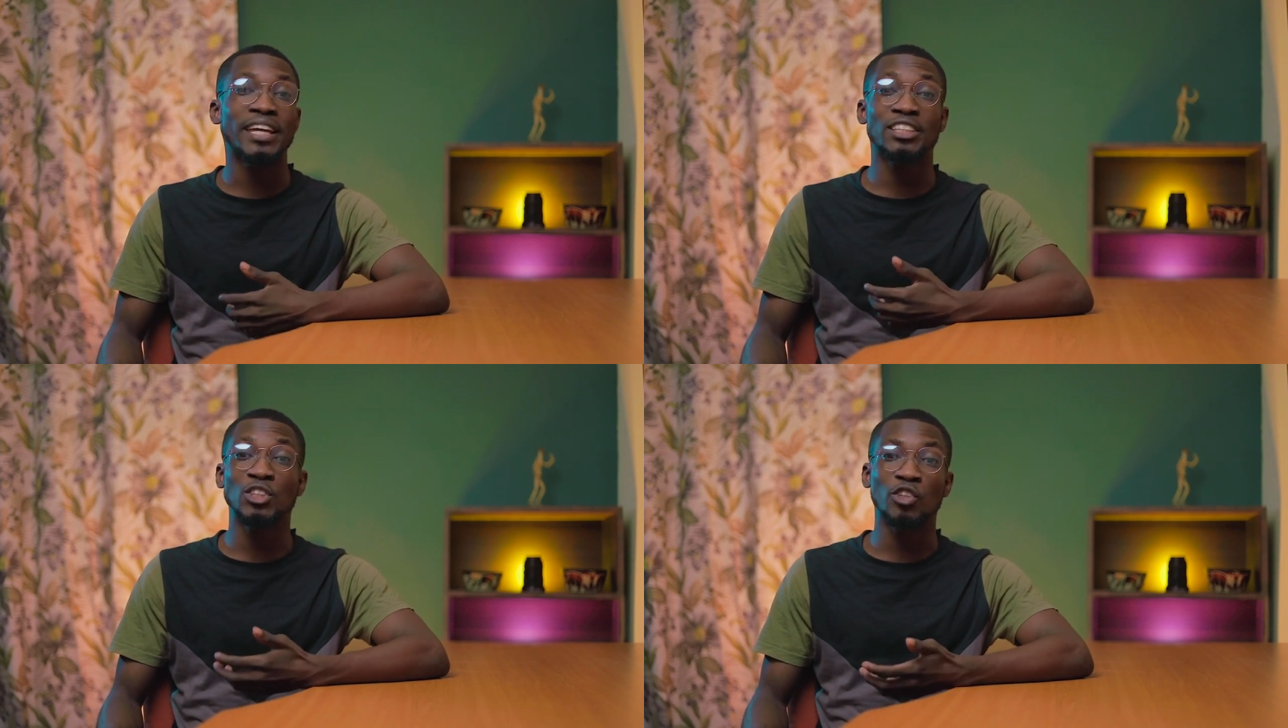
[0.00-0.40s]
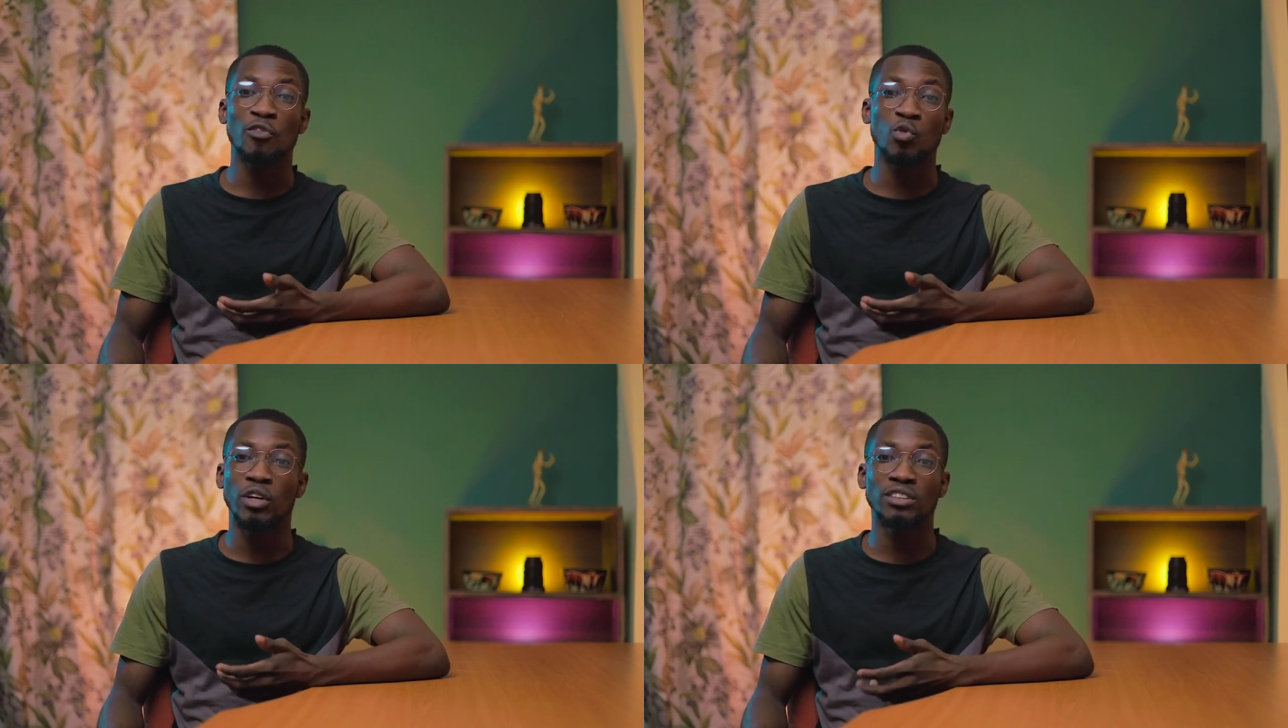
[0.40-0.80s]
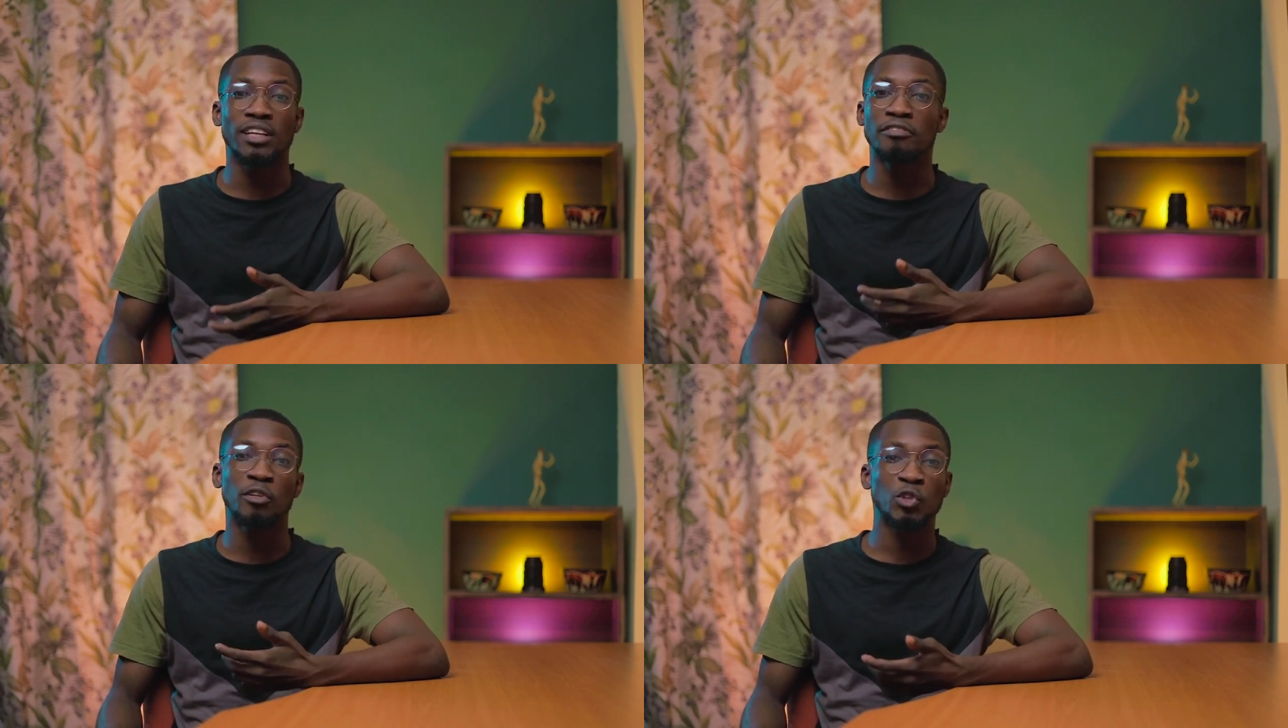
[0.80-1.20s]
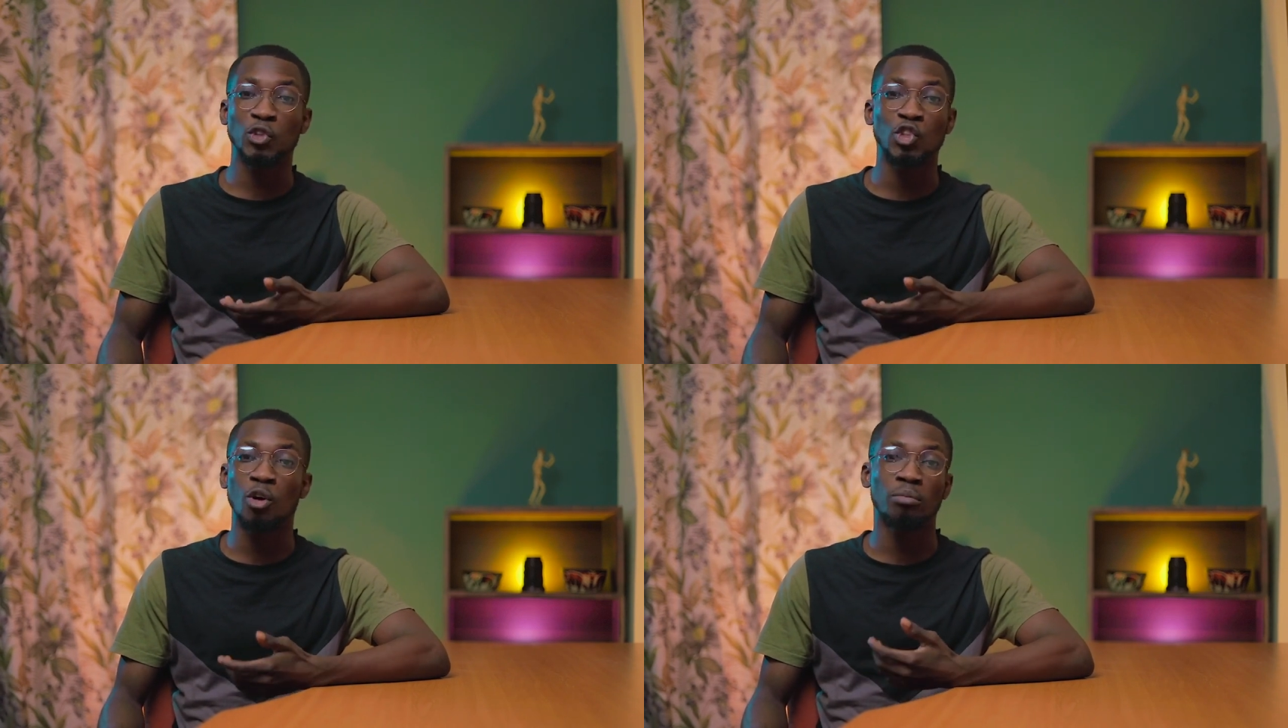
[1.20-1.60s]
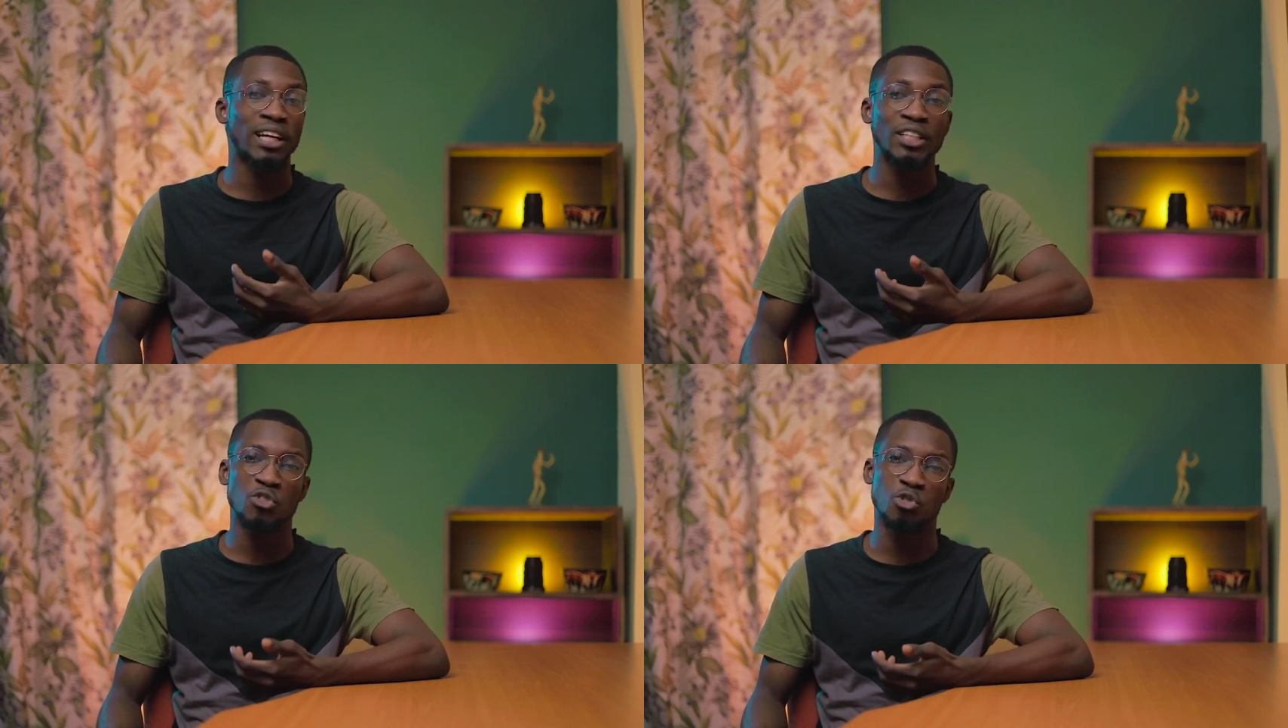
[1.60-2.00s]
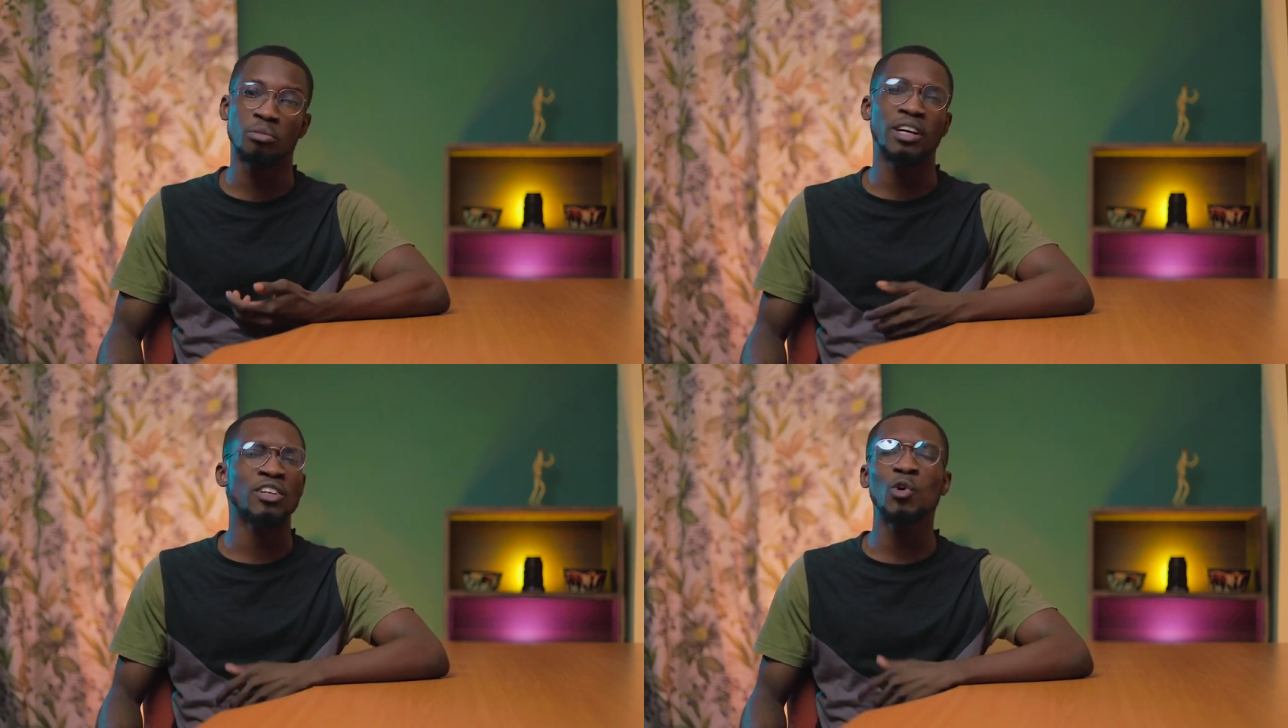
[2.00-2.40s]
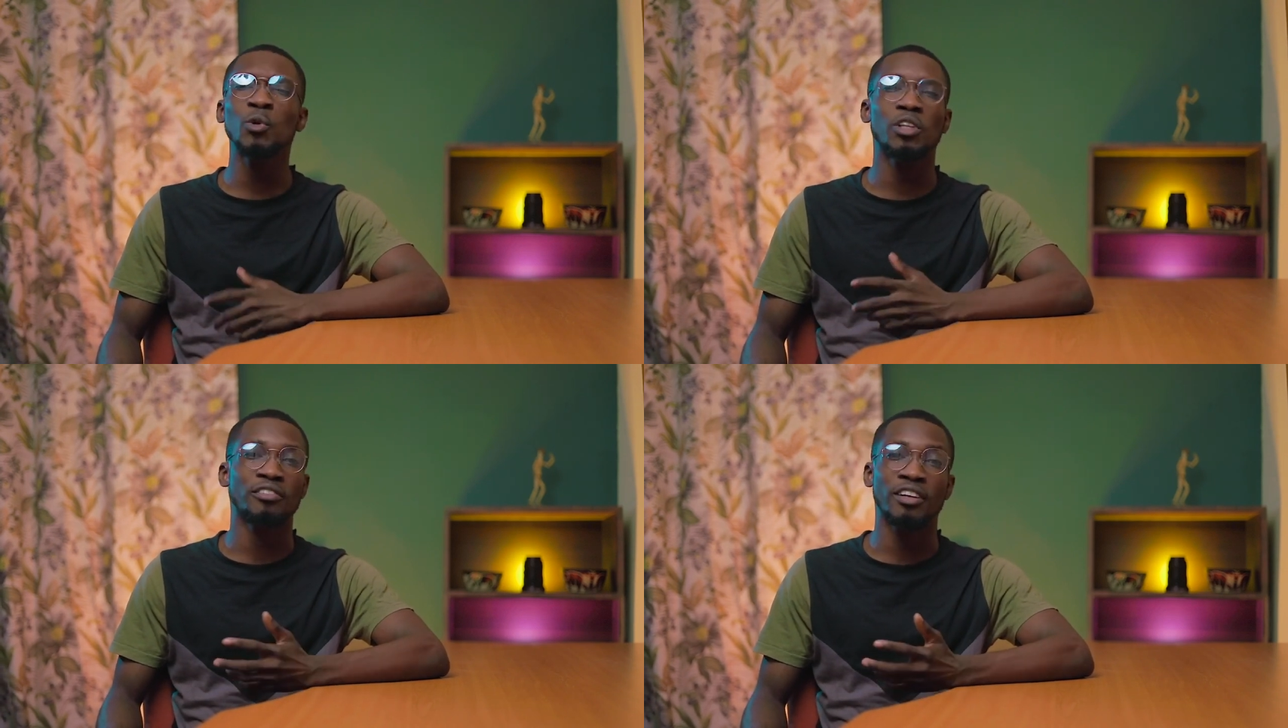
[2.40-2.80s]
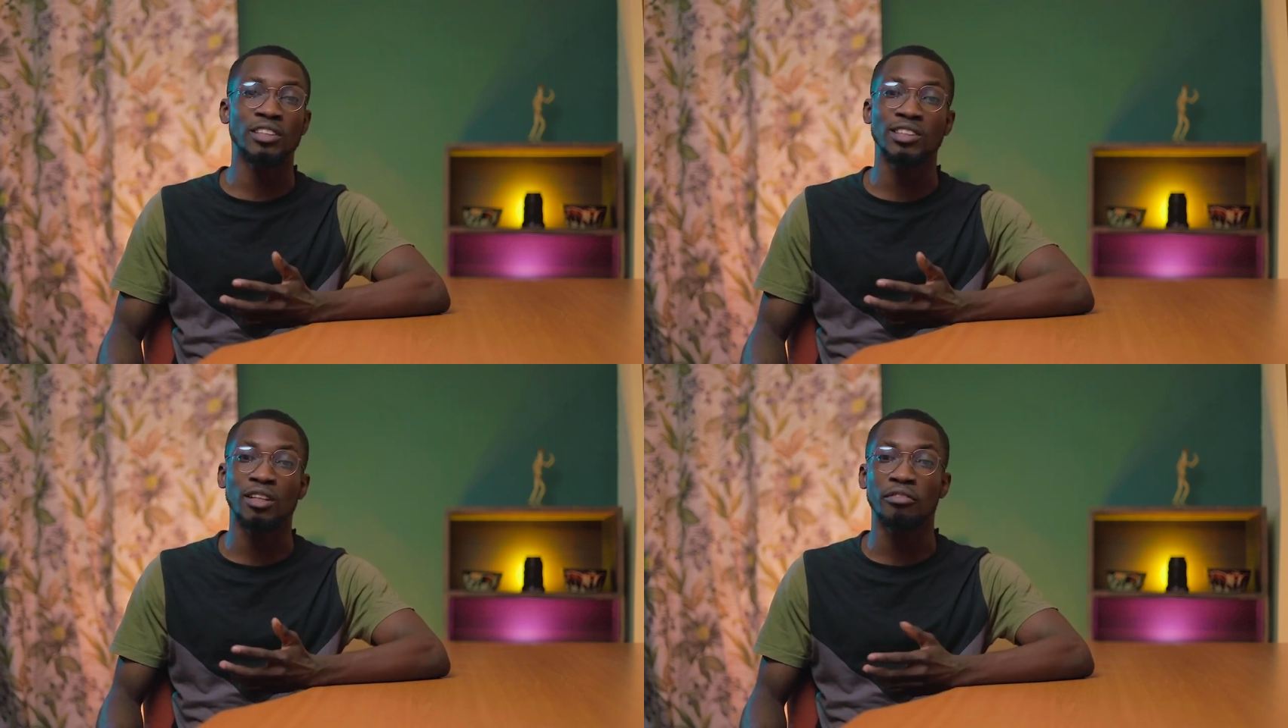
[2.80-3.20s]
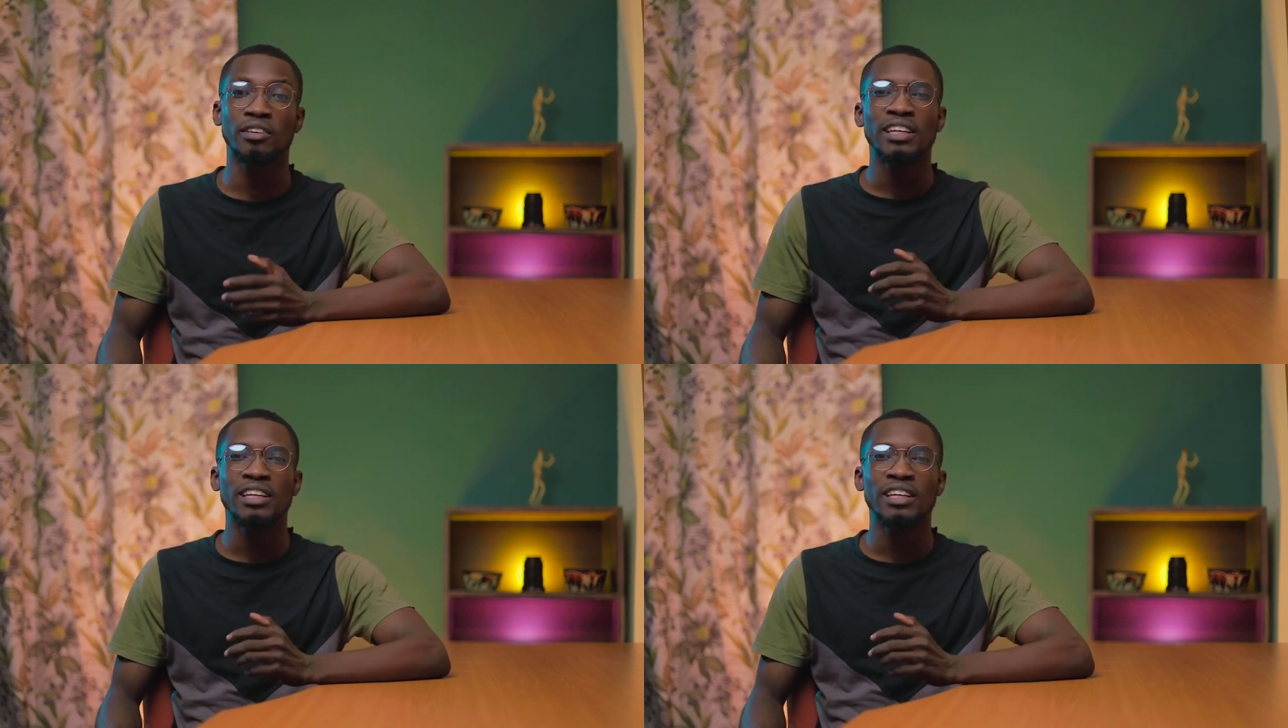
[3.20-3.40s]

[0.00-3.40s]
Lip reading: editing softwares like Photoshop, Lightroom, and a whole lot of other stuff.